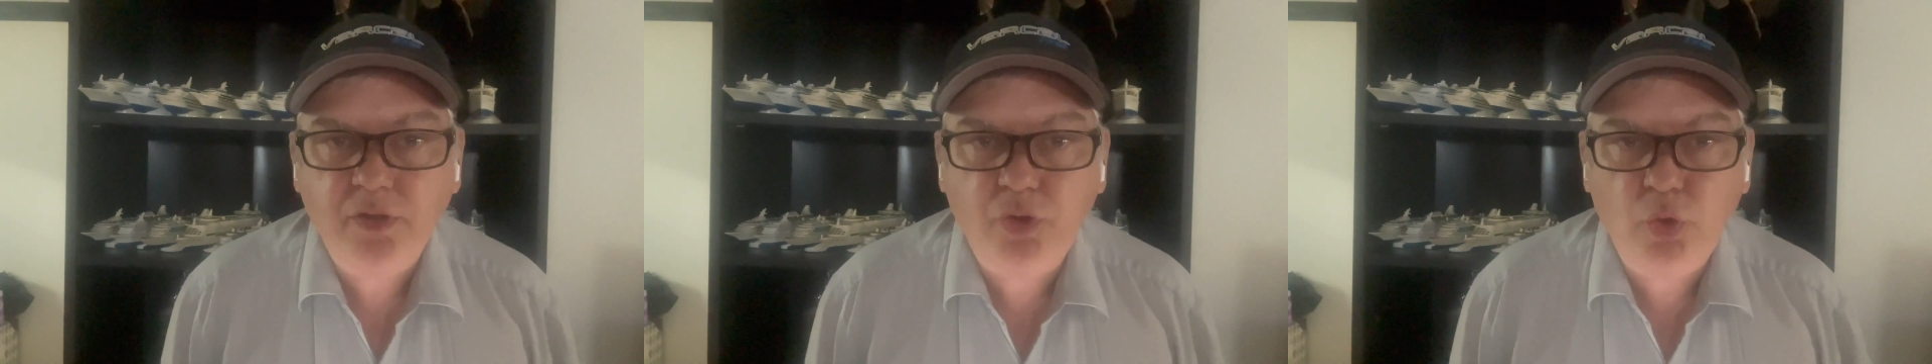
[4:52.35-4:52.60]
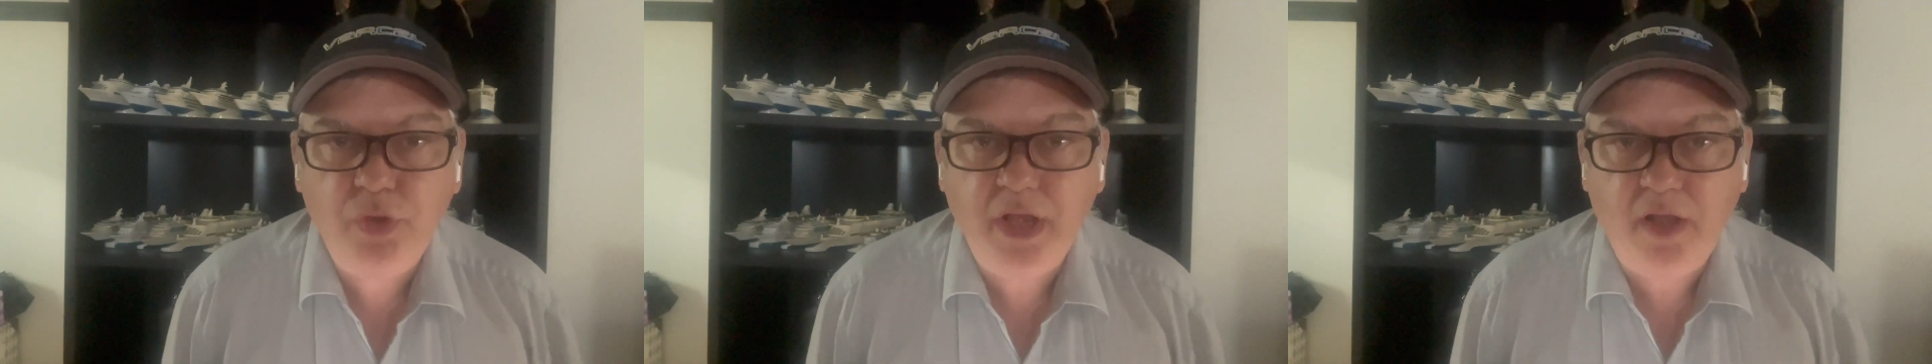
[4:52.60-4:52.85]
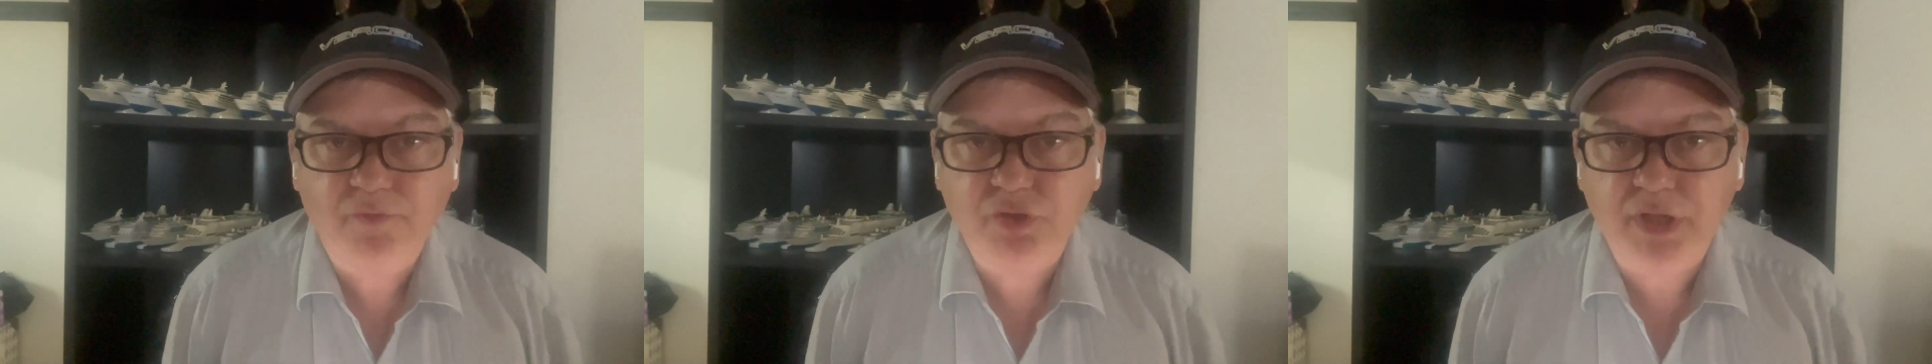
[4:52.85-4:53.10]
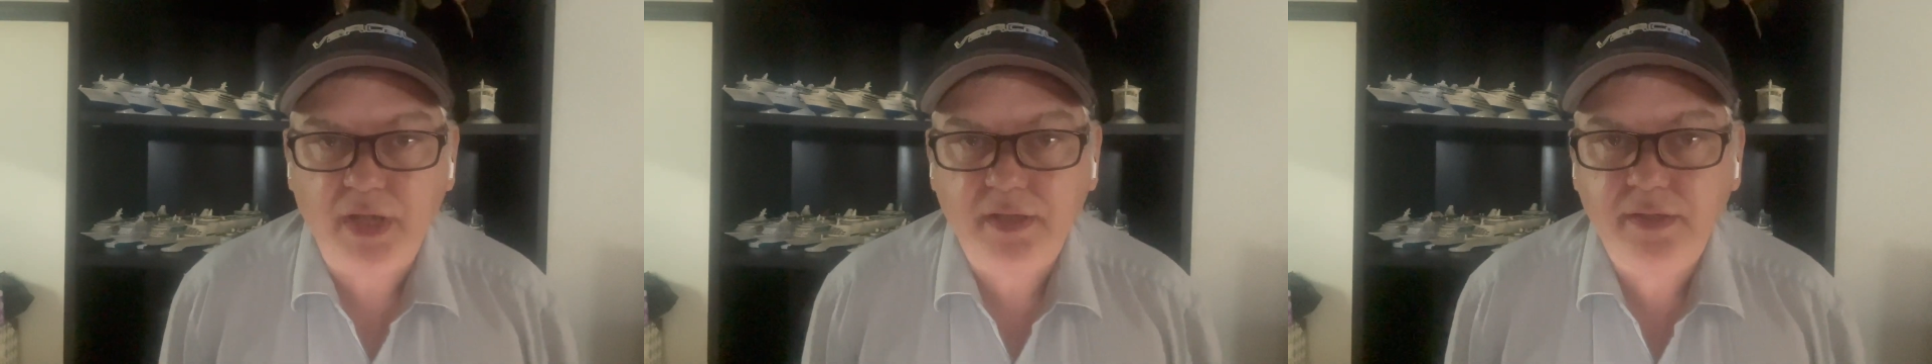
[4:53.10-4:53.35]
to do the health
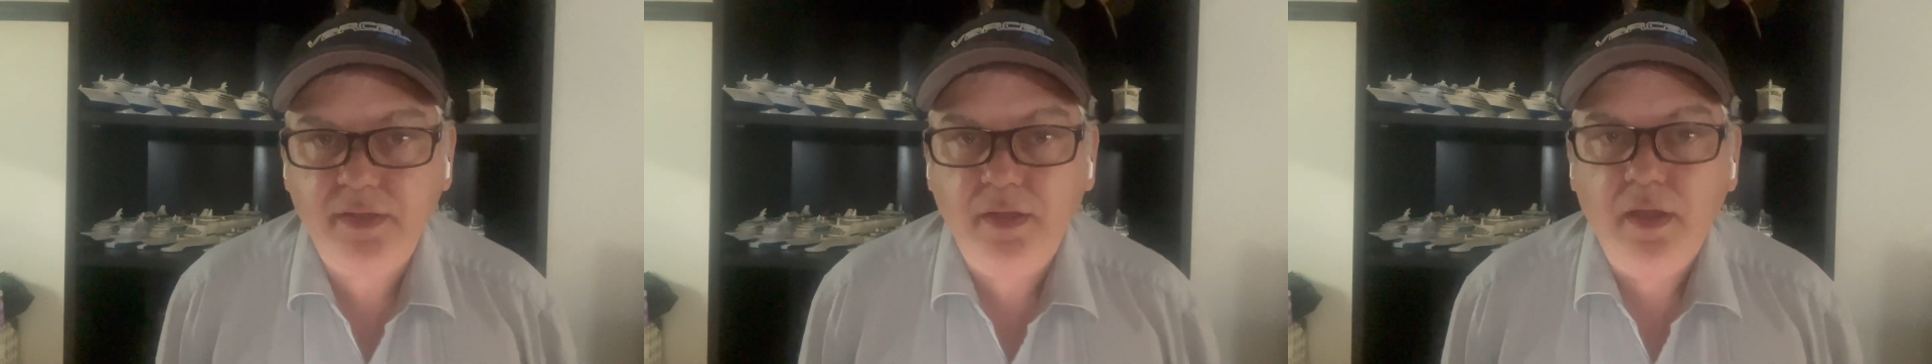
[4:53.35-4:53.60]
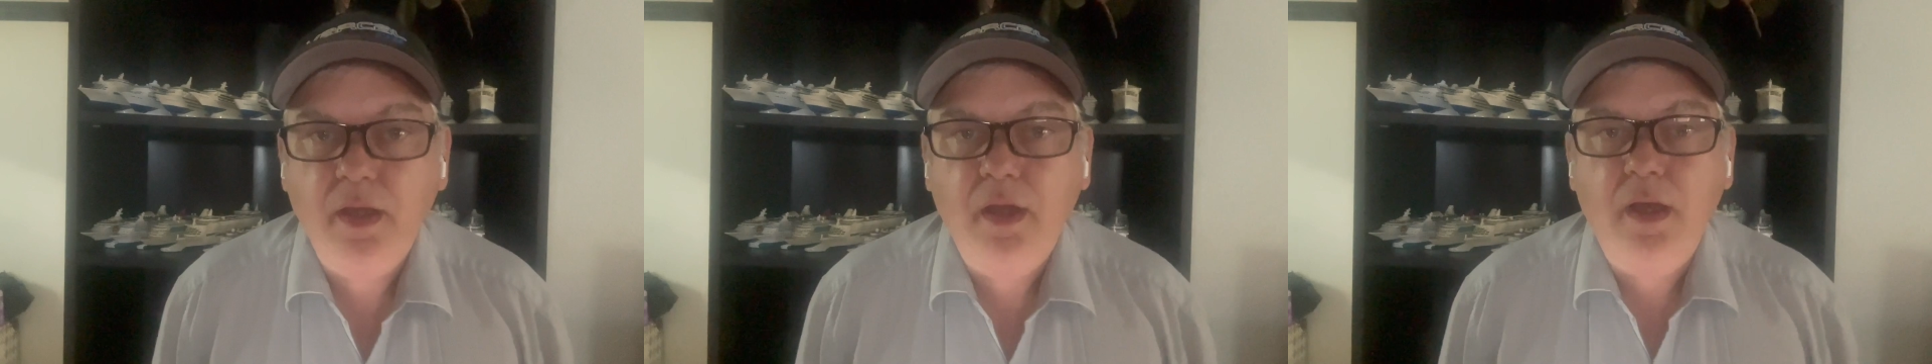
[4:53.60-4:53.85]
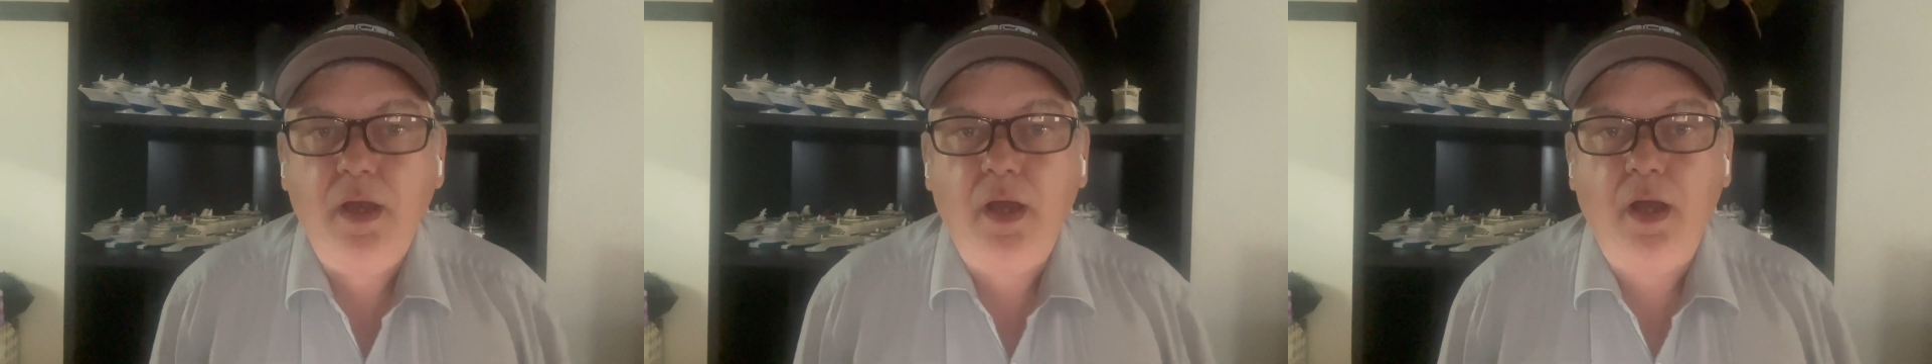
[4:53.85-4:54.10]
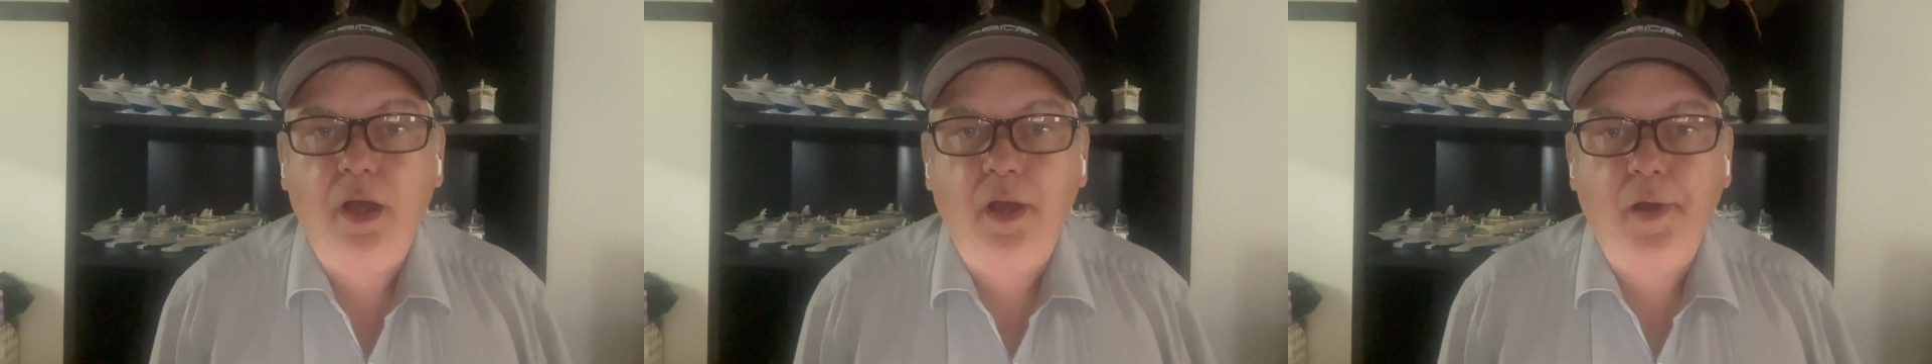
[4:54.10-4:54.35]
check,
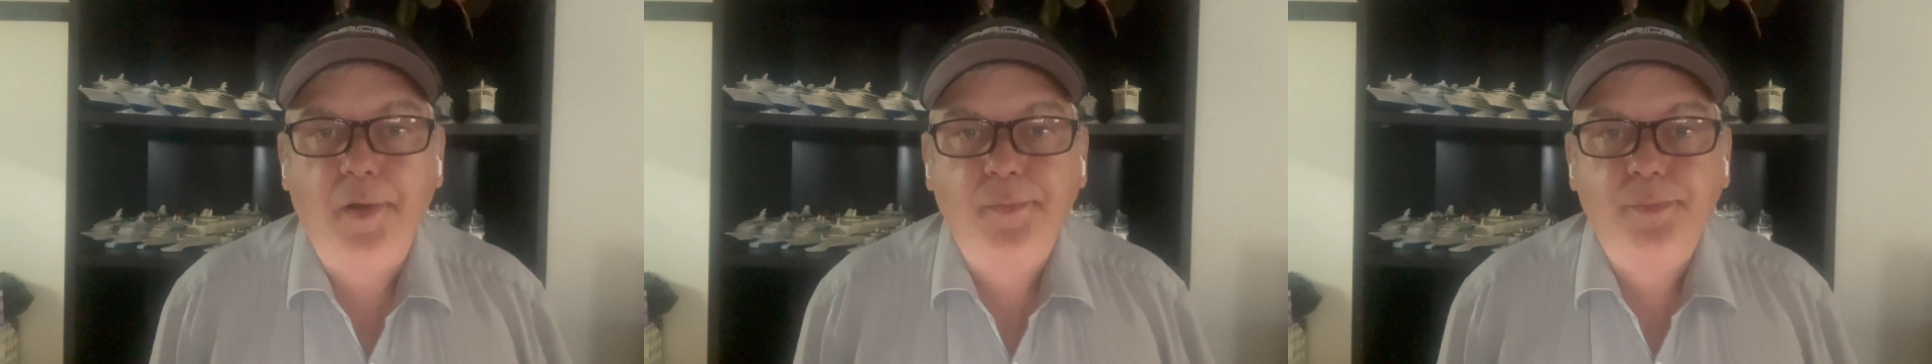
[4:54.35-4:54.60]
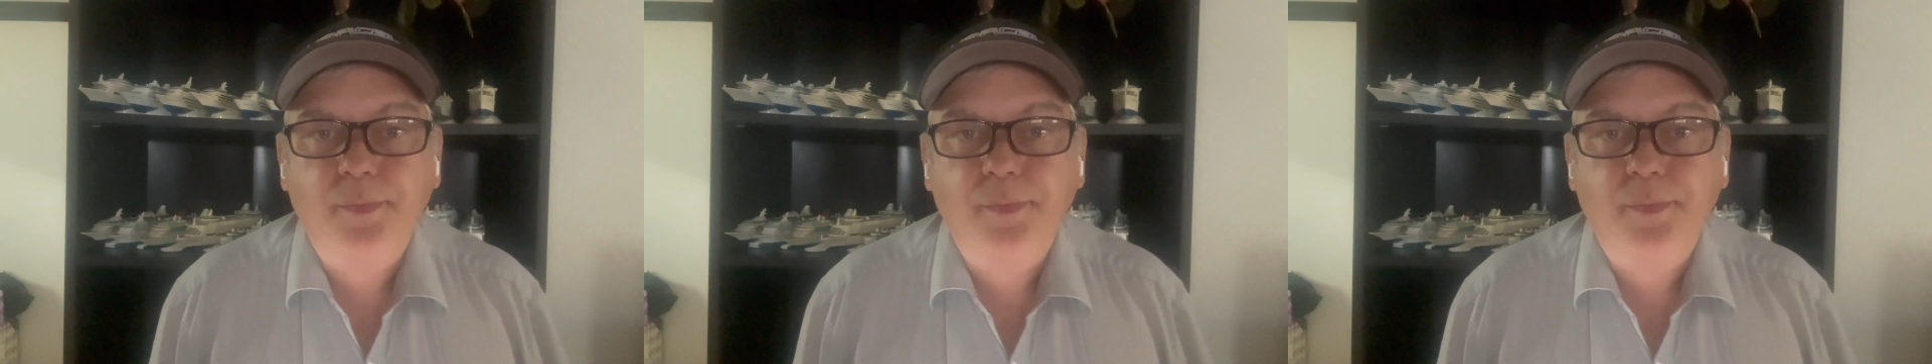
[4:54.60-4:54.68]
and